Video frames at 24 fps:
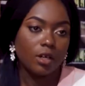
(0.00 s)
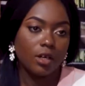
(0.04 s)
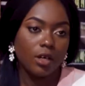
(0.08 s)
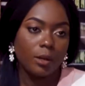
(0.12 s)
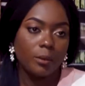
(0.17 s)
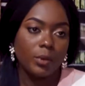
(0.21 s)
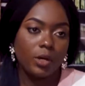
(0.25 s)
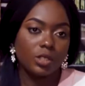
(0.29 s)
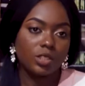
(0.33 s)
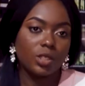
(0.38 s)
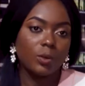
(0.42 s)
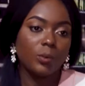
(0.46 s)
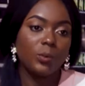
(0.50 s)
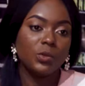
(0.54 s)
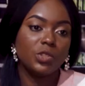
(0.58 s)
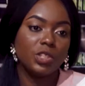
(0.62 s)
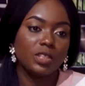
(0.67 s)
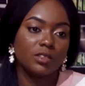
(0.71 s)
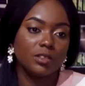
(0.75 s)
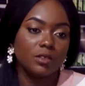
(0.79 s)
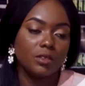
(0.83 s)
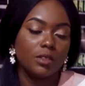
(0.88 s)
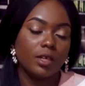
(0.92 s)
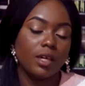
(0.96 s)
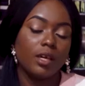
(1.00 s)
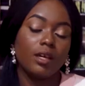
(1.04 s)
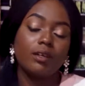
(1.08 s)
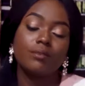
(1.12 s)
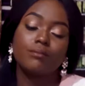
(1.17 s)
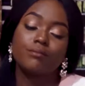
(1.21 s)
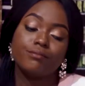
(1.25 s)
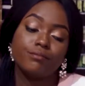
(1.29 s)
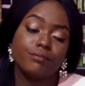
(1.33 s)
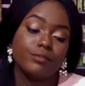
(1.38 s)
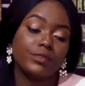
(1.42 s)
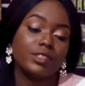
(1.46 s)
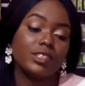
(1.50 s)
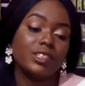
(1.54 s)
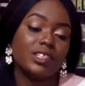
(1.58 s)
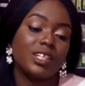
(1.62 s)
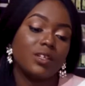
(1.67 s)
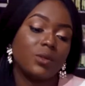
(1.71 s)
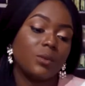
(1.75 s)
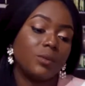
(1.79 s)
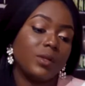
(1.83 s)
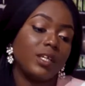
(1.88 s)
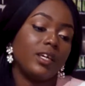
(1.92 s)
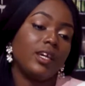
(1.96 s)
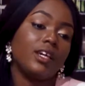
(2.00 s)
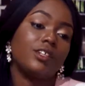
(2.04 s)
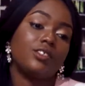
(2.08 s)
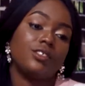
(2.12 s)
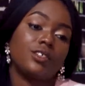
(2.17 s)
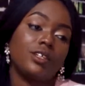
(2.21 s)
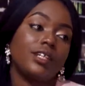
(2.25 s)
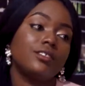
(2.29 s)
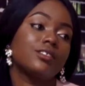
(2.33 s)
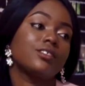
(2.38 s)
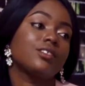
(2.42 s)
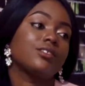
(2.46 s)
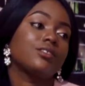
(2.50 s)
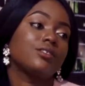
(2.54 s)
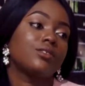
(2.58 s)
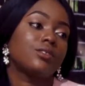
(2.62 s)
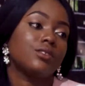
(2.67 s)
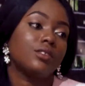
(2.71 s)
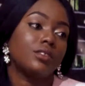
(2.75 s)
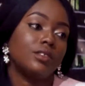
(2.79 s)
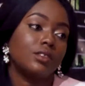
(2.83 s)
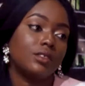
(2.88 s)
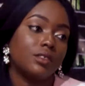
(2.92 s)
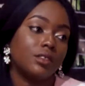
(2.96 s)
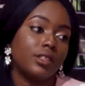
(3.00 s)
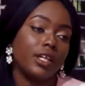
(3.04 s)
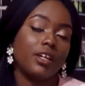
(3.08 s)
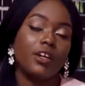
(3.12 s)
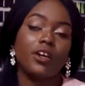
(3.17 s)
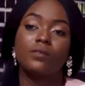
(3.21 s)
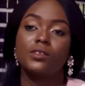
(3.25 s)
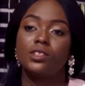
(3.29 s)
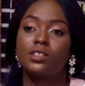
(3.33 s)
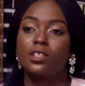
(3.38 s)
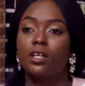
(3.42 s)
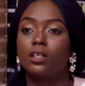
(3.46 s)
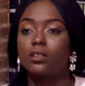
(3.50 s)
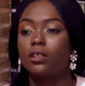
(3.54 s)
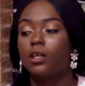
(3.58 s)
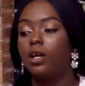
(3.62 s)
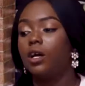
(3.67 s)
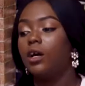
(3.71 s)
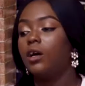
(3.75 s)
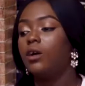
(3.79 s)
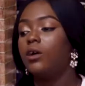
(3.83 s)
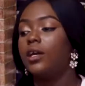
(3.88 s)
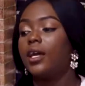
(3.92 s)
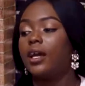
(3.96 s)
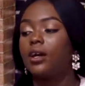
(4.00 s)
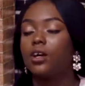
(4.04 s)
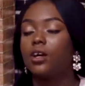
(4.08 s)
because some people just okay, just an obligation. Let's just do it. Take care of the child. Yeah,